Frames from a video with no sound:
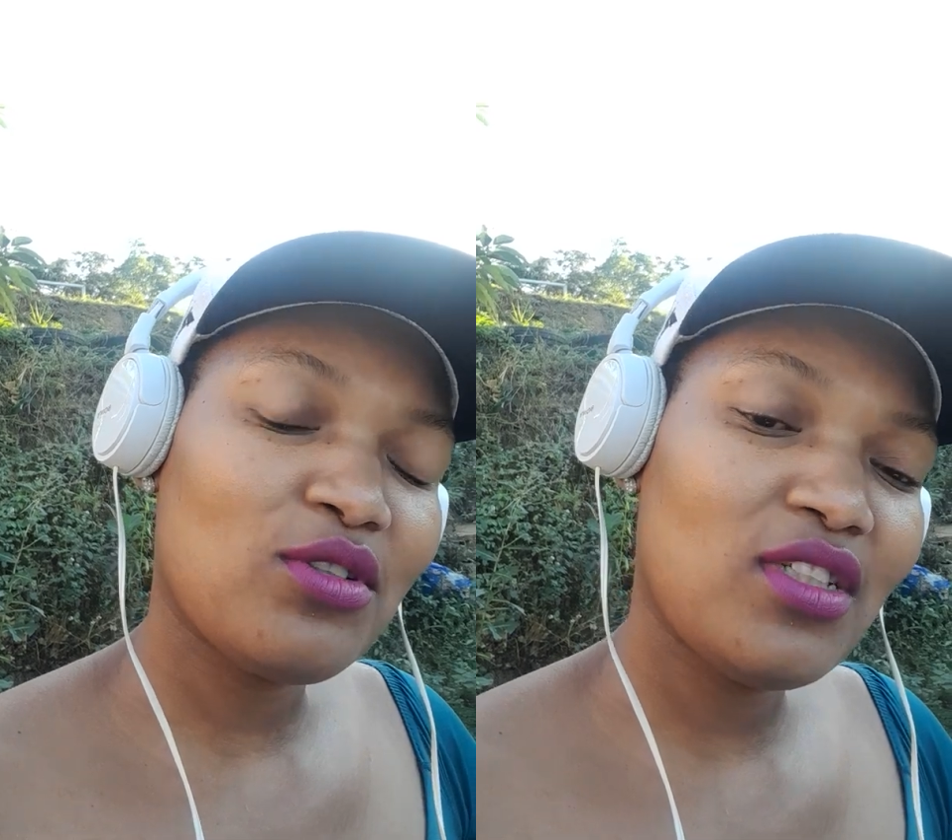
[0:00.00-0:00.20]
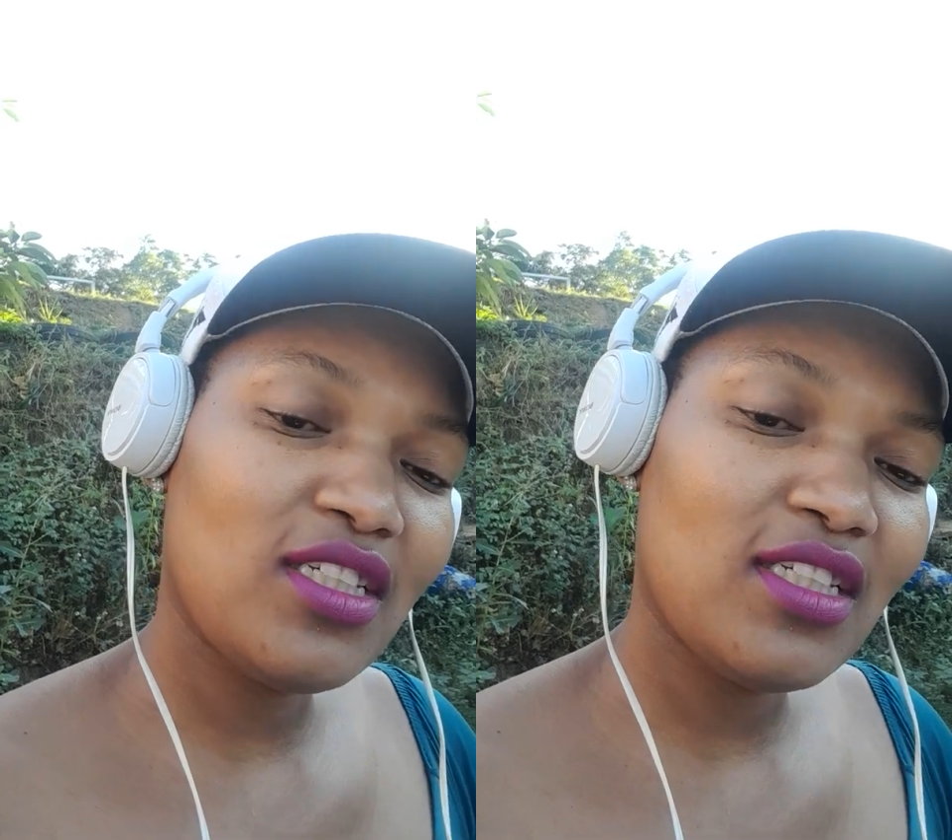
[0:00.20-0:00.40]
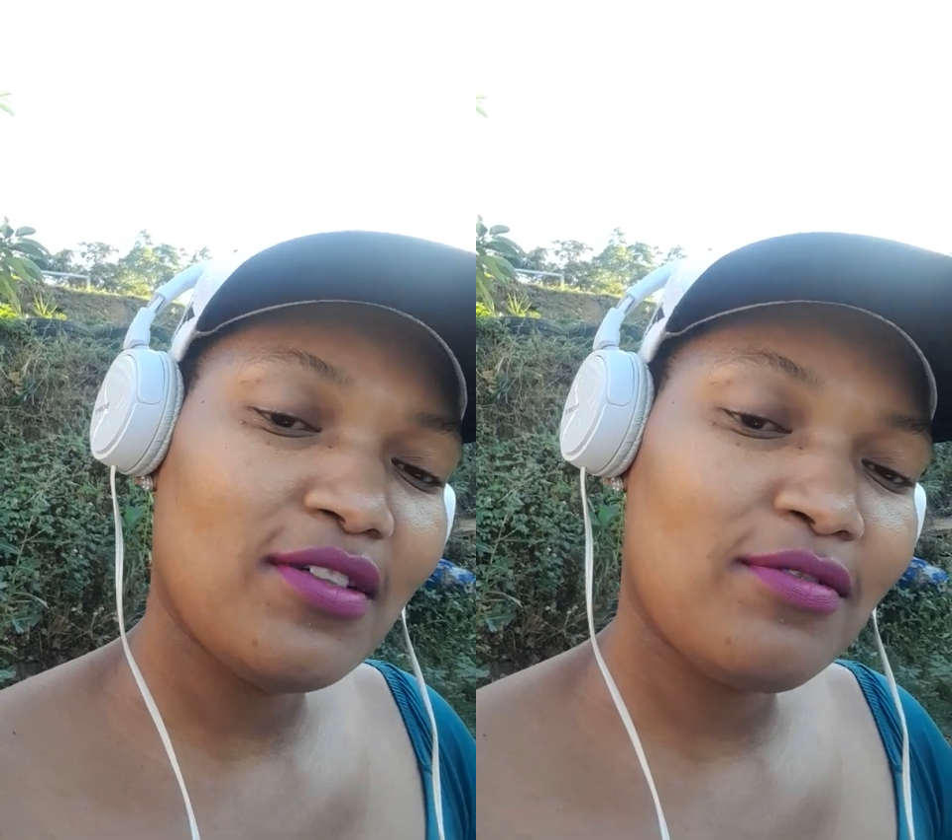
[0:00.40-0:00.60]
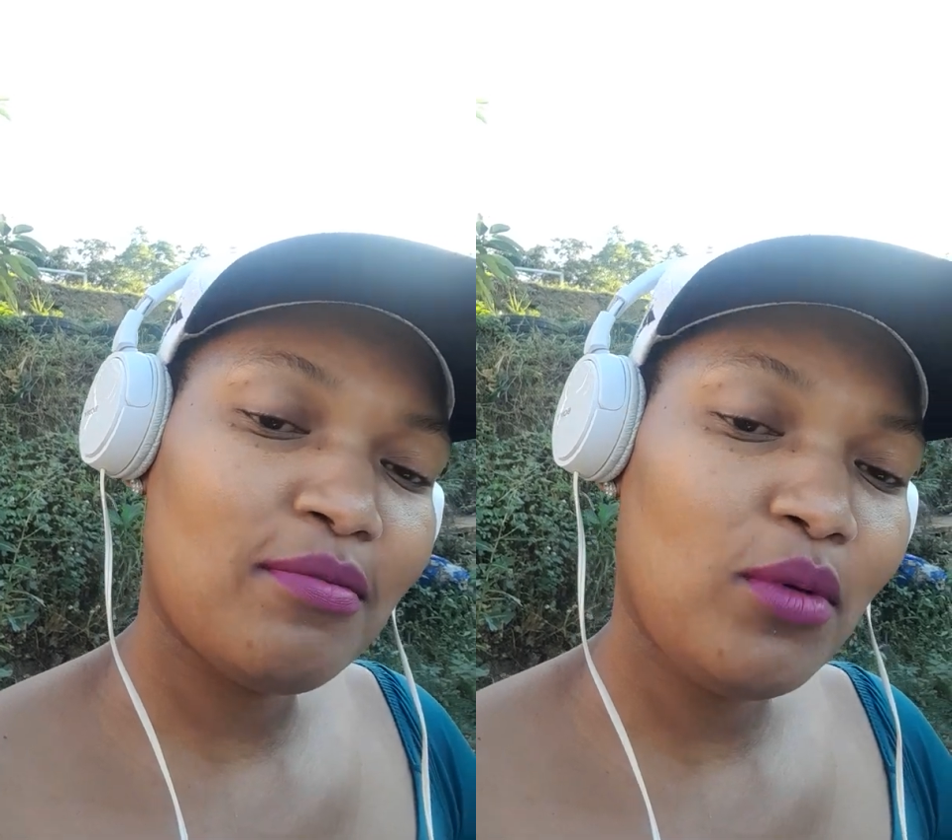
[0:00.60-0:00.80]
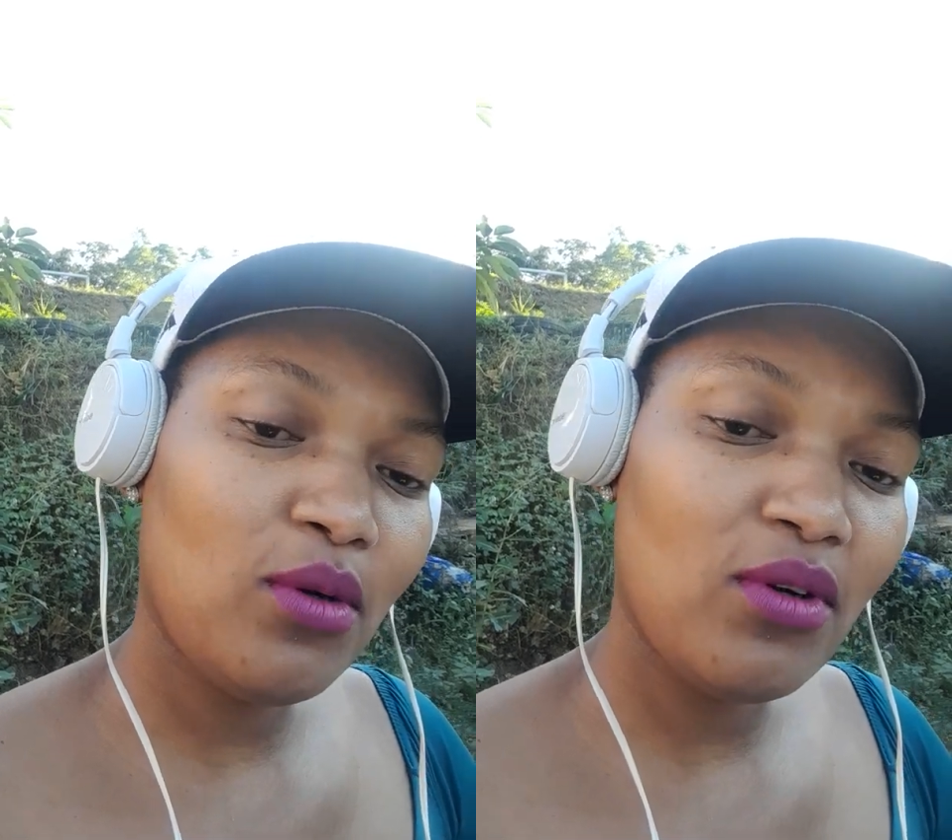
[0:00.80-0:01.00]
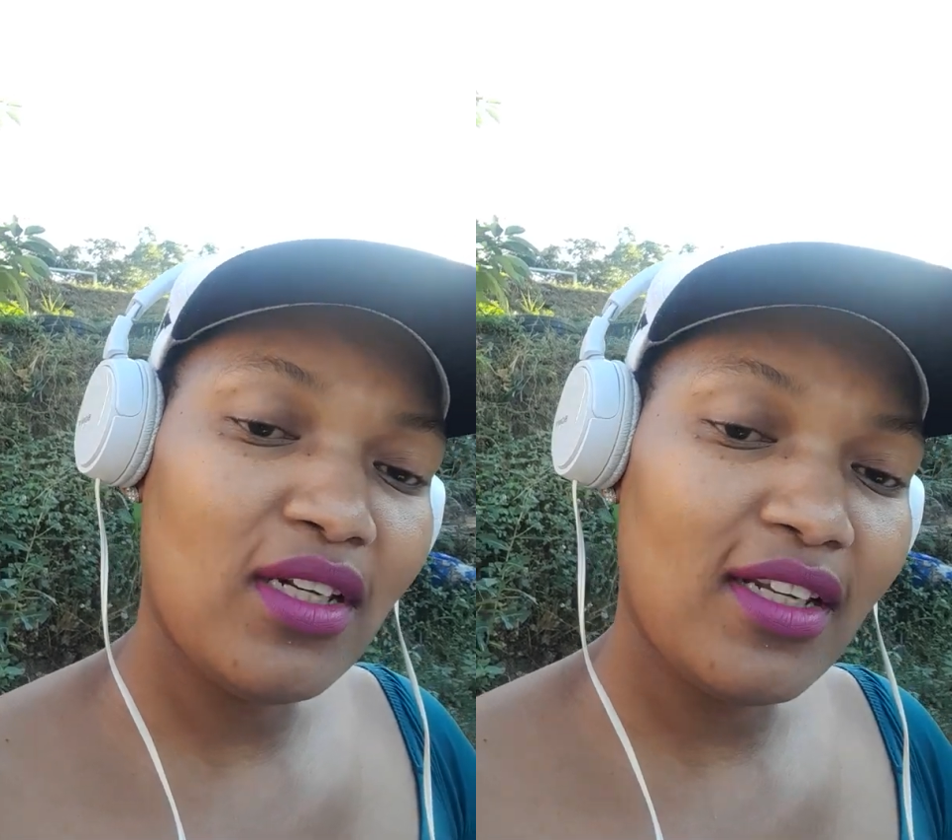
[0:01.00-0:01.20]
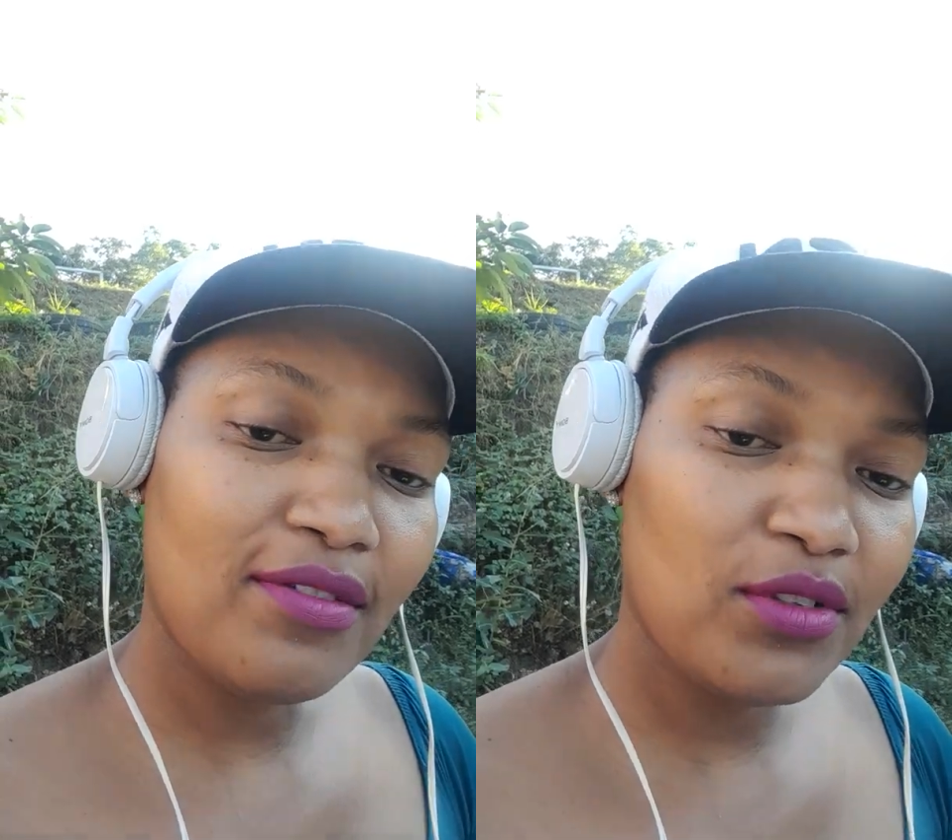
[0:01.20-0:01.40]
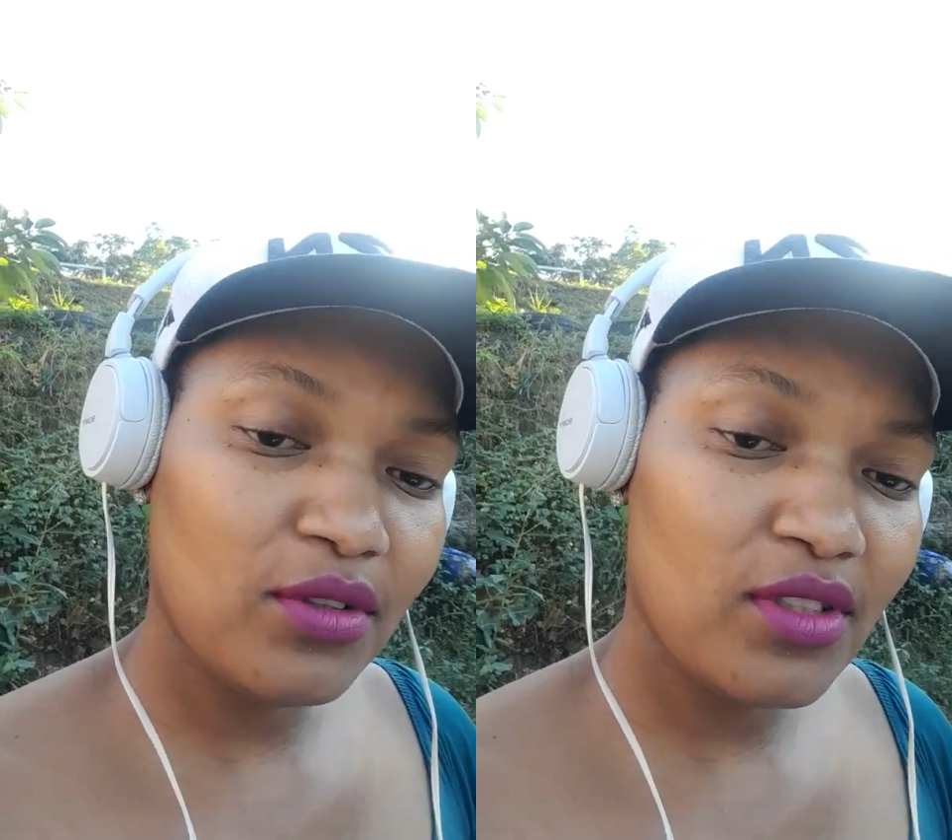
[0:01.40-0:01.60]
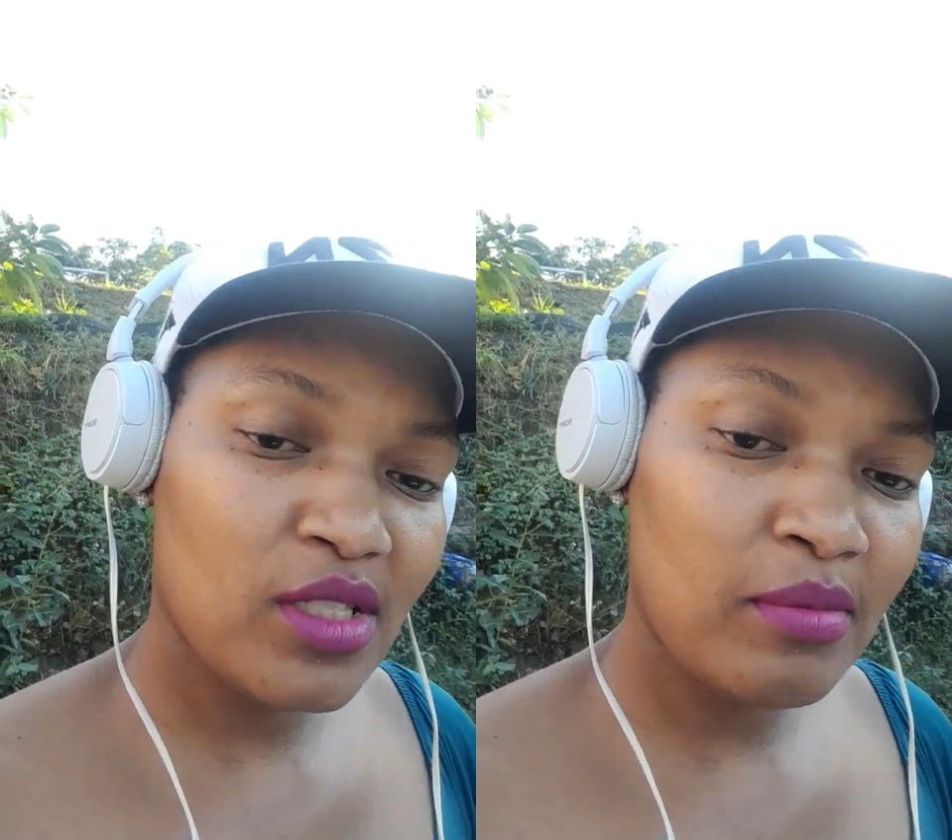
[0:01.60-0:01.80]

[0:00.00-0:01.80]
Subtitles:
to give more love to these